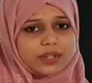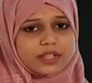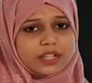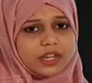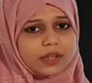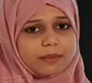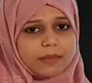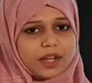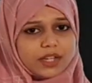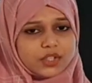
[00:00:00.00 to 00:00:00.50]
a
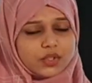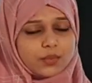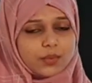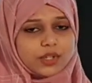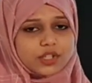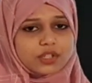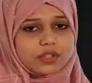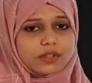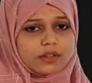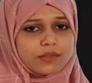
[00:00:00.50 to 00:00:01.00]
3 marks
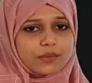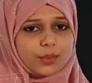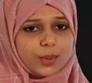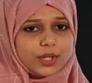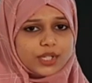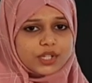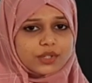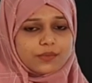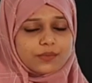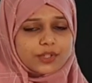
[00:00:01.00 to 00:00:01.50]

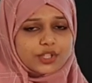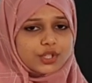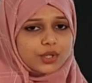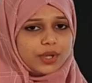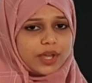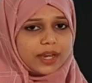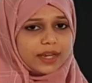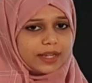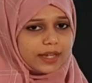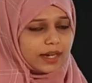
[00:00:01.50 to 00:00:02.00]
question which you
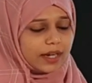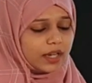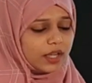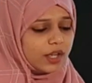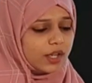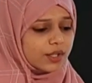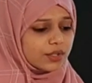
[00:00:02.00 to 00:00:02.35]
can get.